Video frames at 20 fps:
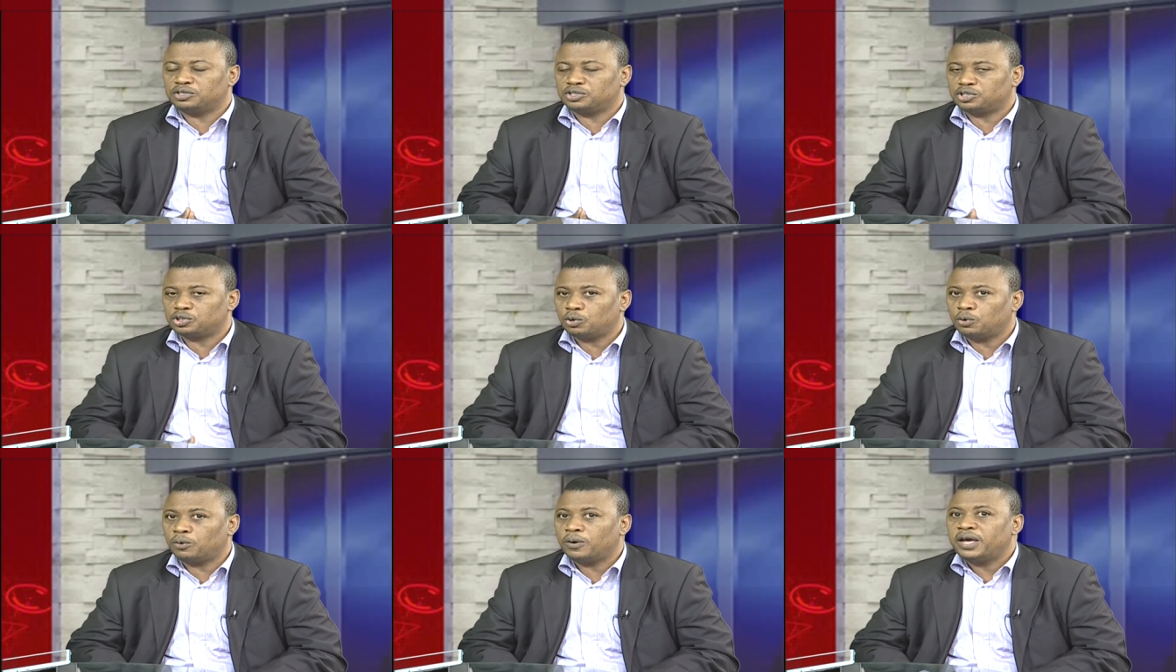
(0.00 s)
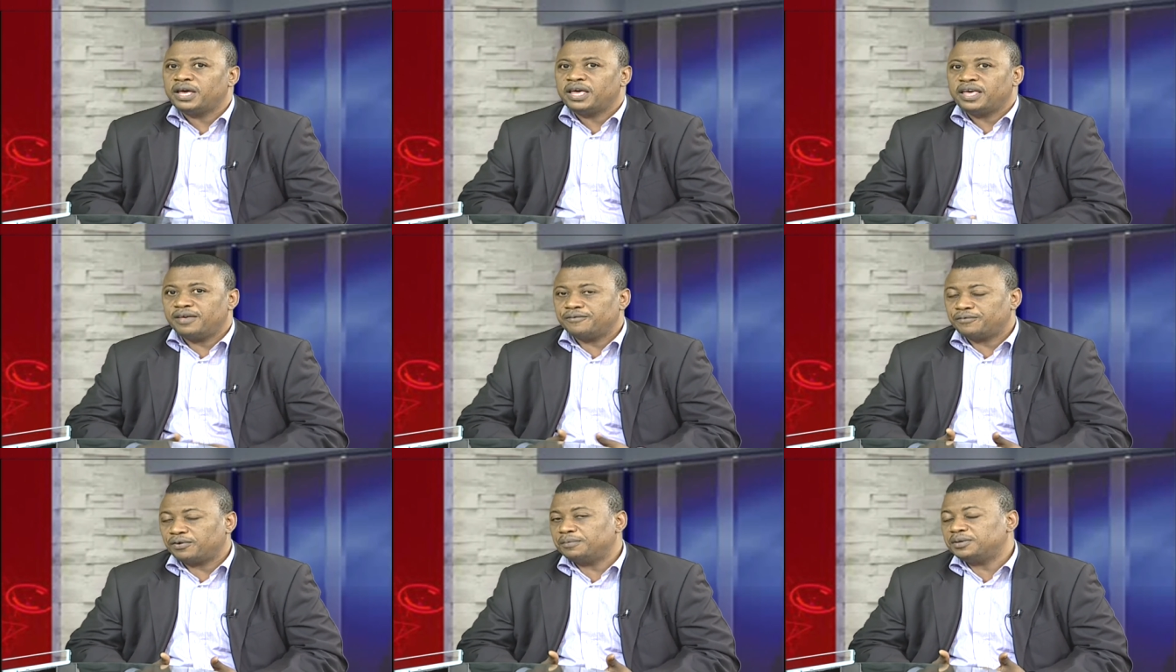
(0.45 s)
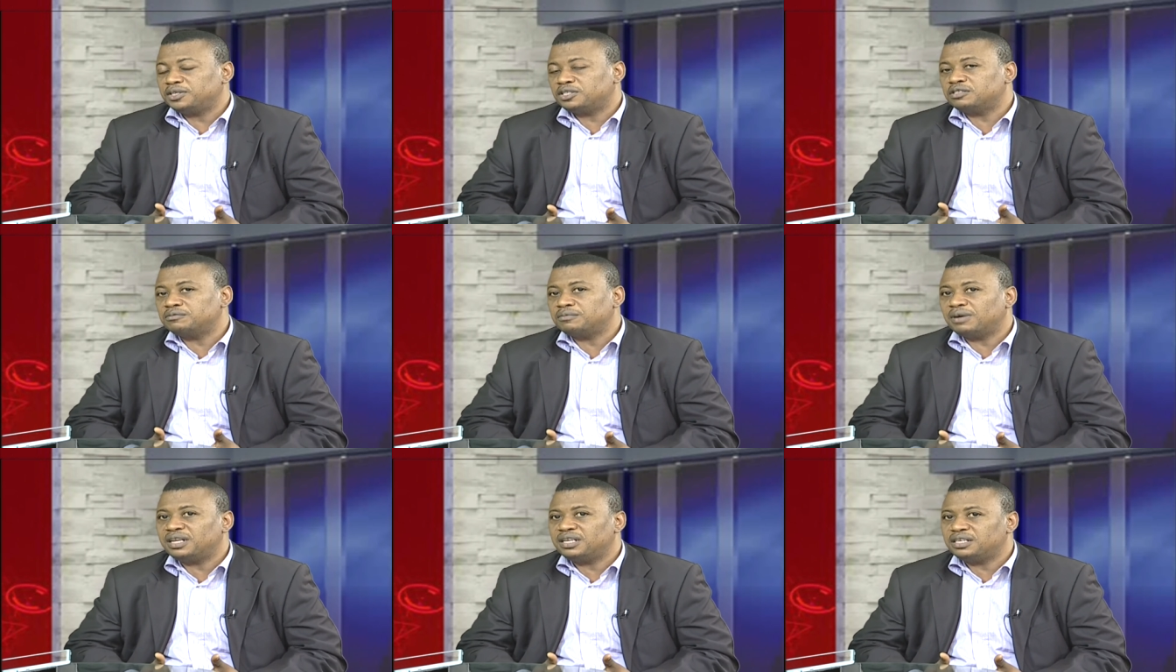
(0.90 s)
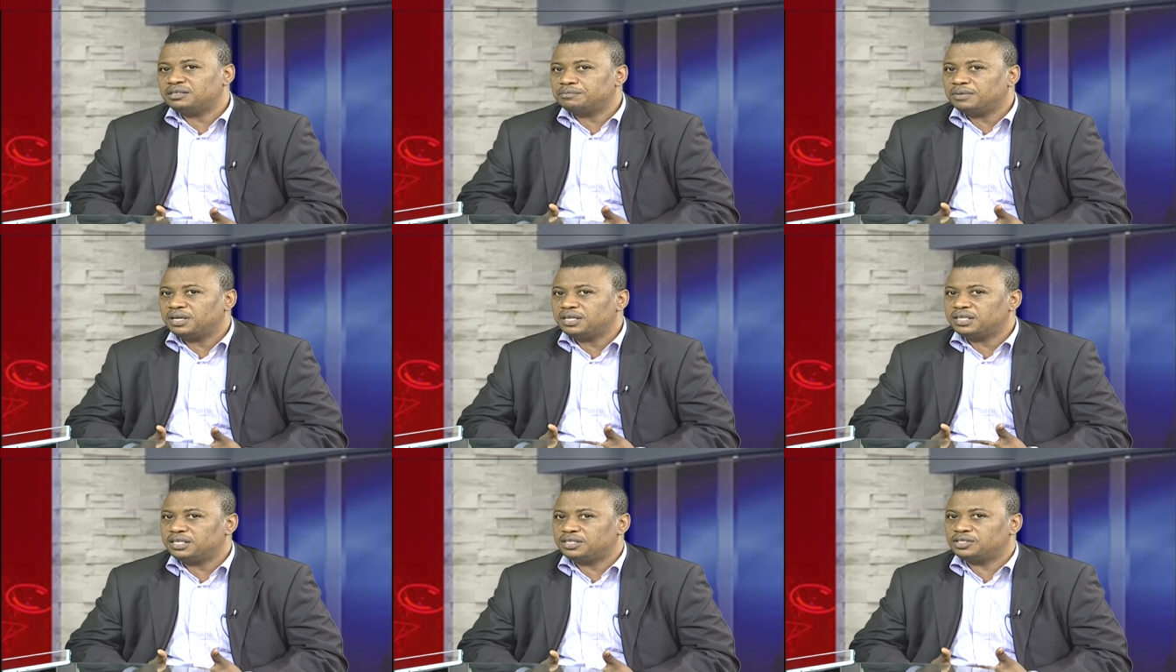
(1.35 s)
So information
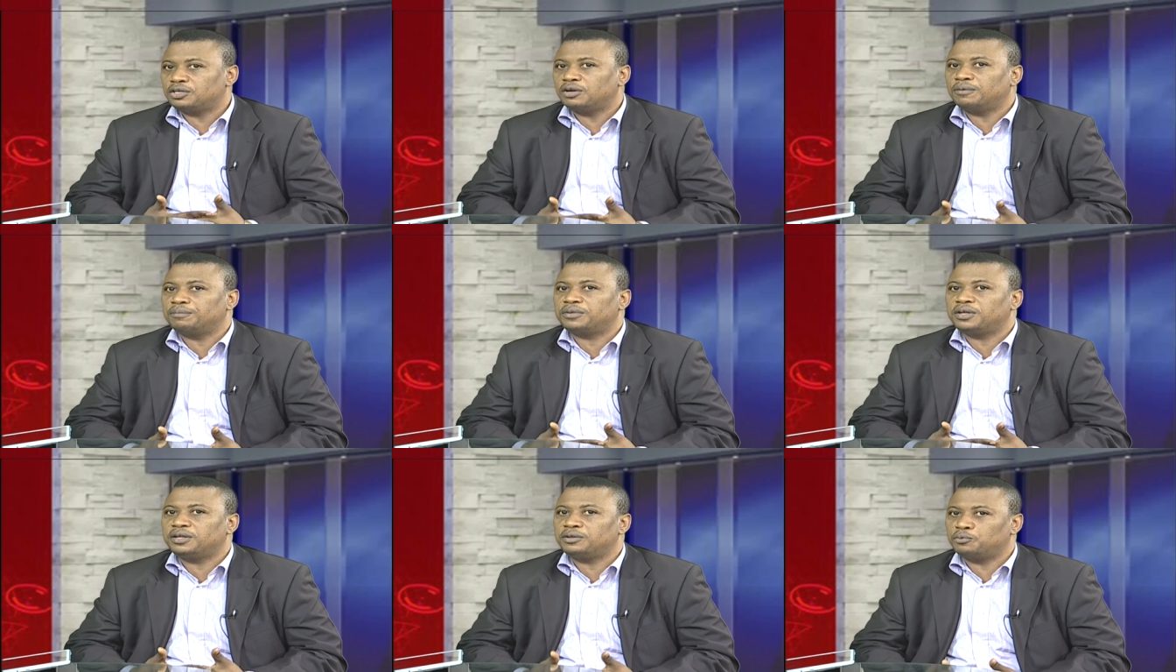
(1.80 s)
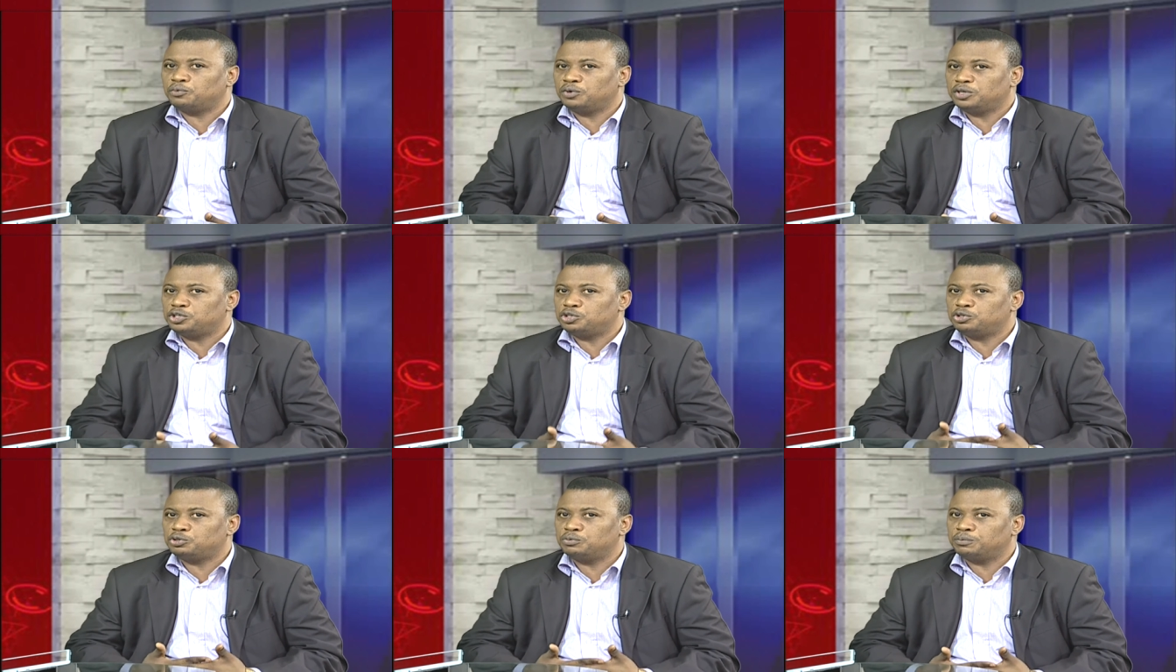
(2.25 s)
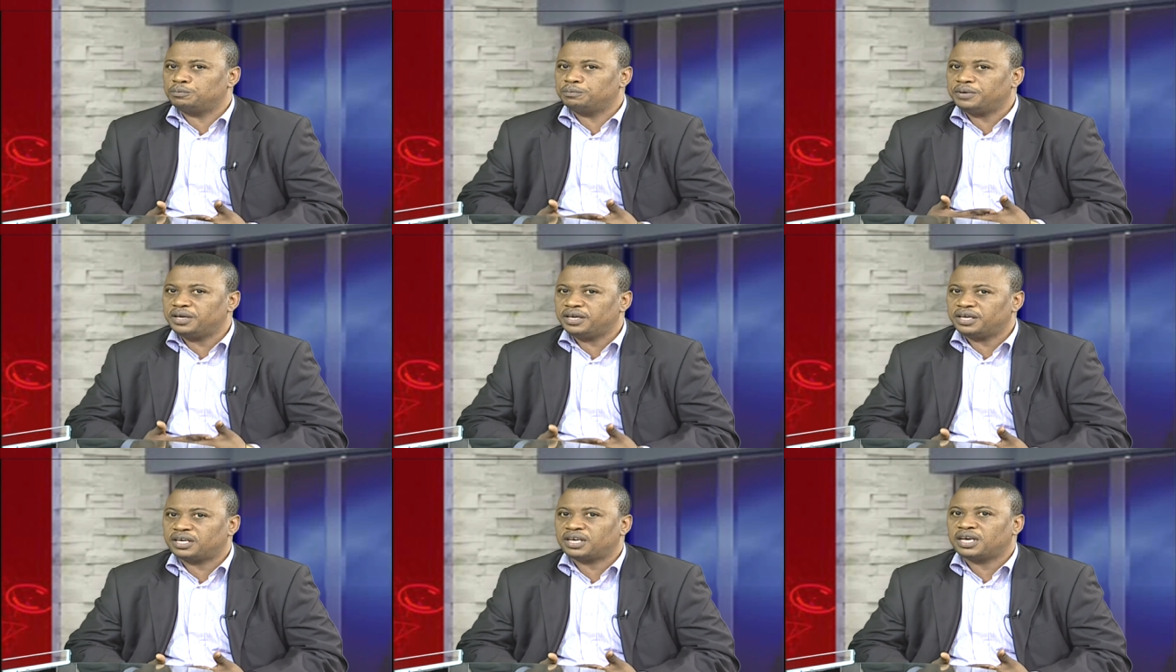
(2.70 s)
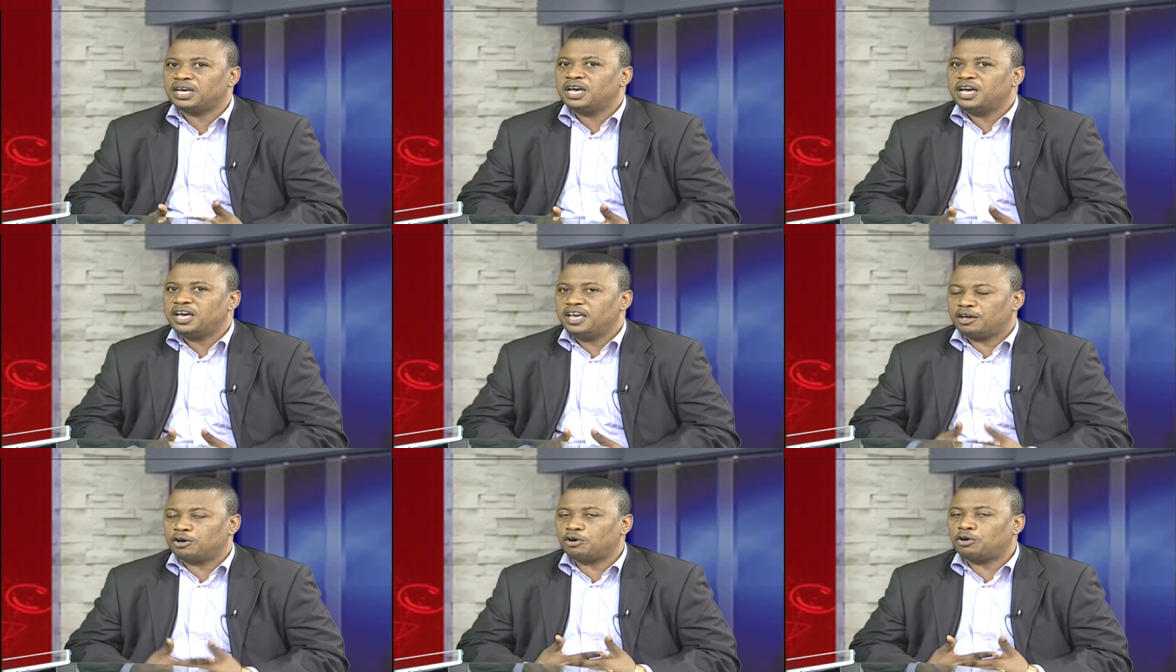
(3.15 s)
management is something we should make
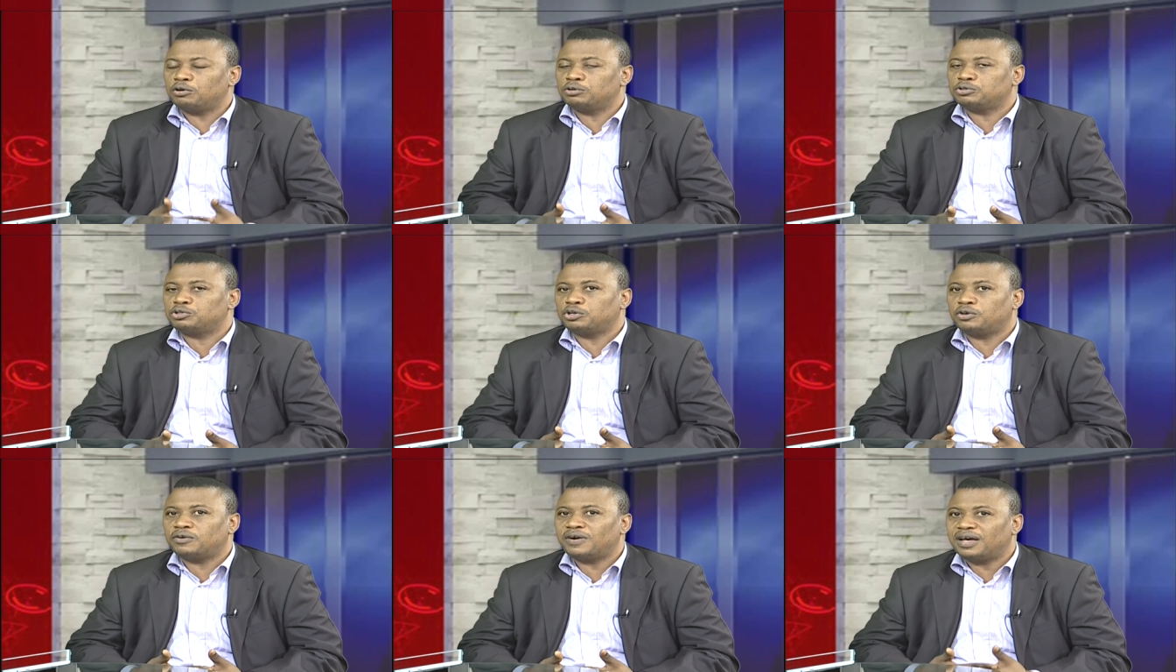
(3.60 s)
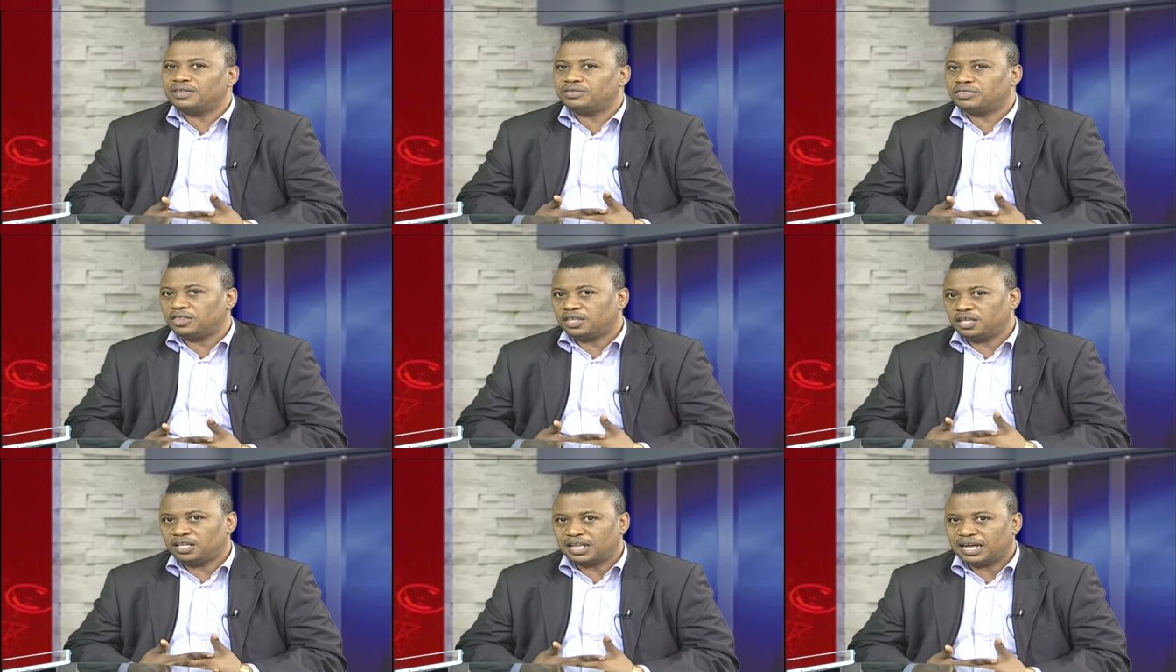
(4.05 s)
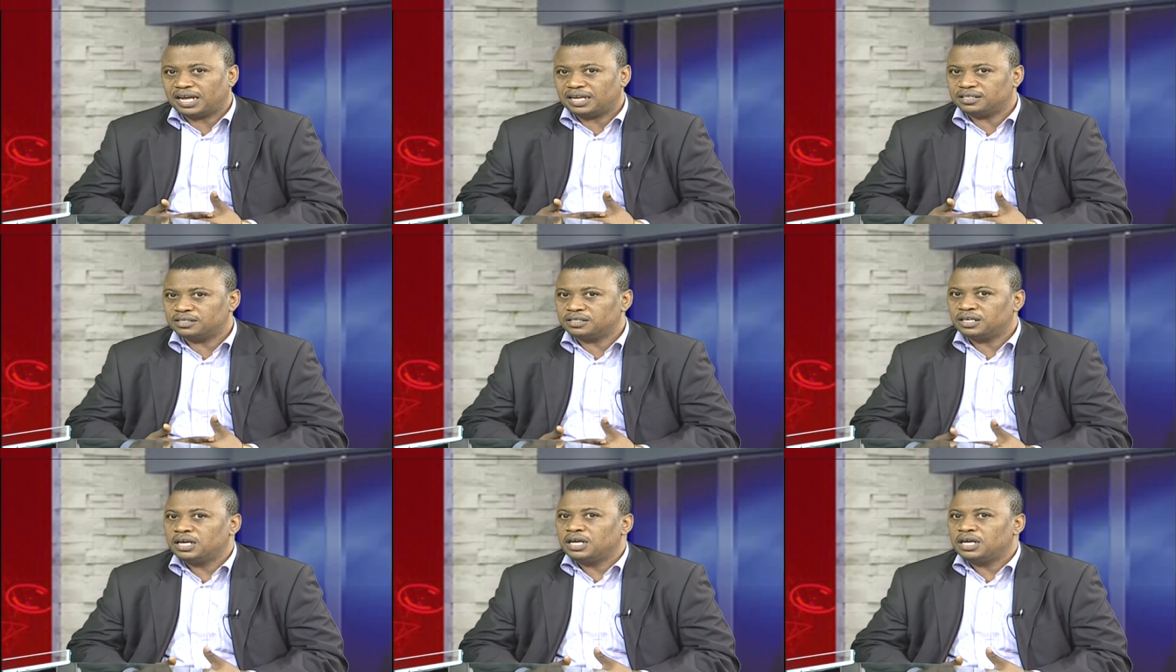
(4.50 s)
a cultural thing and